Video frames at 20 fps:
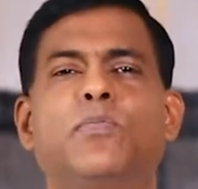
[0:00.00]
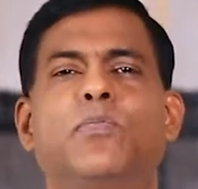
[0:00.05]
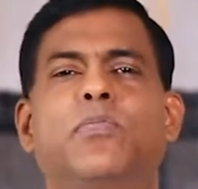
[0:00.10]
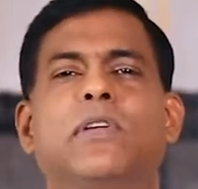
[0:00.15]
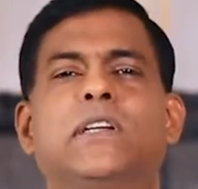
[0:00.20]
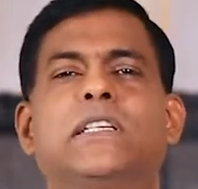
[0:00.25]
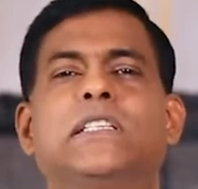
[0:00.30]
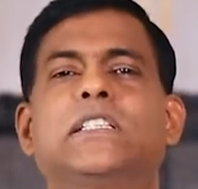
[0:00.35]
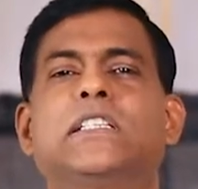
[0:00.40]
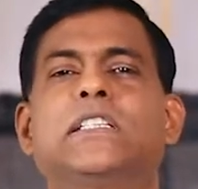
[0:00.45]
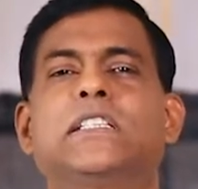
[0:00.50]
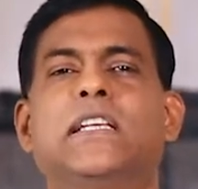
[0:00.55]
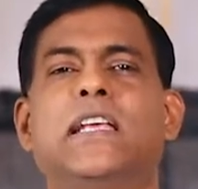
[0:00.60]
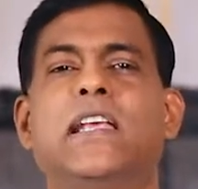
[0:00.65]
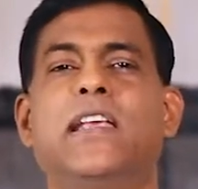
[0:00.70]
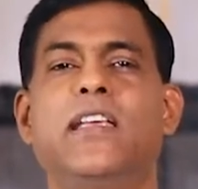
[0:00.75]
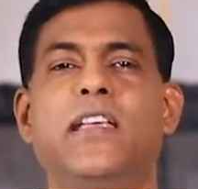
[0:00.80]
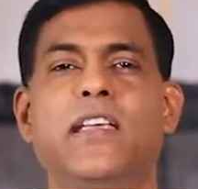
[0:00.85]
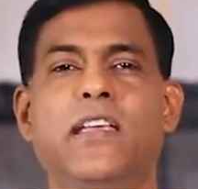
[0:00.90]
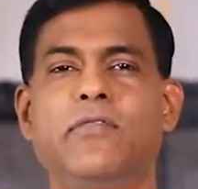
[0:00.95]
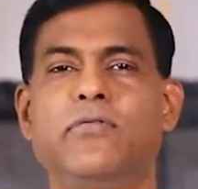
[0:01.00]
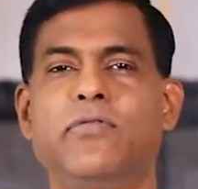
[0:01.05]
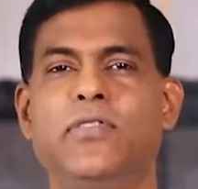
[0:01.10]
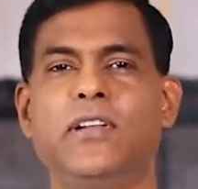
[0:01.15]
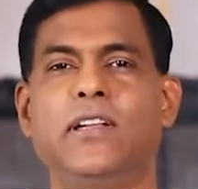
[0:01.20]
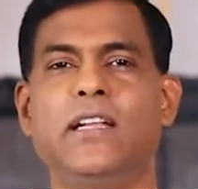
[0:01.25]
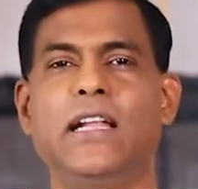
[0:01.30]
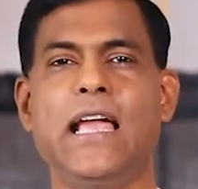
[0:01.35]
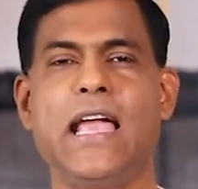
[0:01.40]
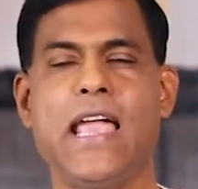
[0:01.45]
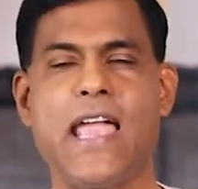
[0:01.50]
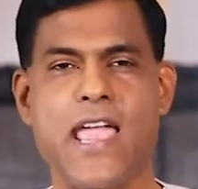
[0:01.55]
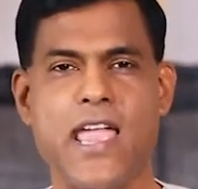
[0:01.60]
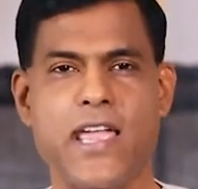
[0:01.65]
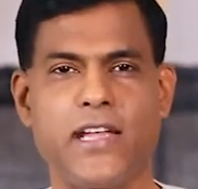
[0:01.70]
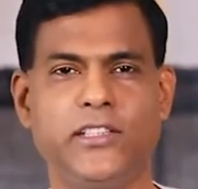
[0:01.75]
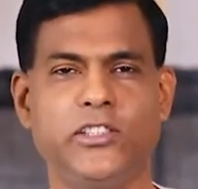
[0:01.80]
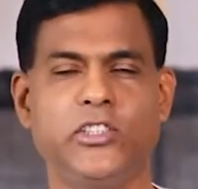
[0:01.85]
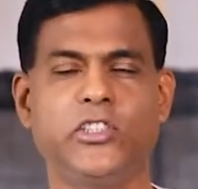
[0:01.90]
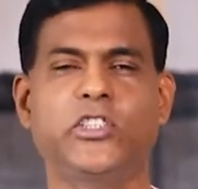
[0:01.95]
present evil
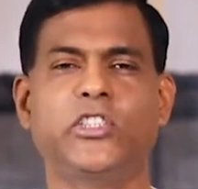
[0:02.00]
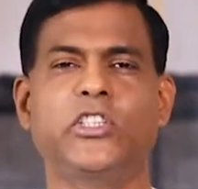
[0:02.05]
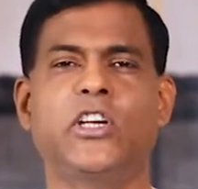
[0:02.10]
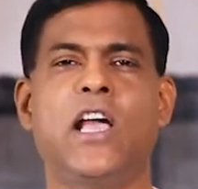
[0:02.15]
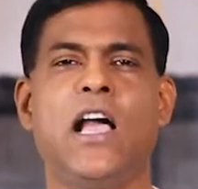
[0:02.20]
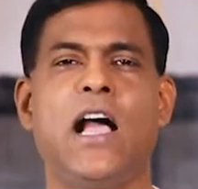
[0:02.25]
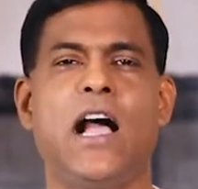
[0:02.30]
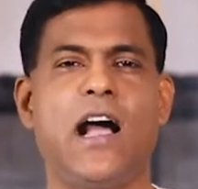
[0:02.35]
age.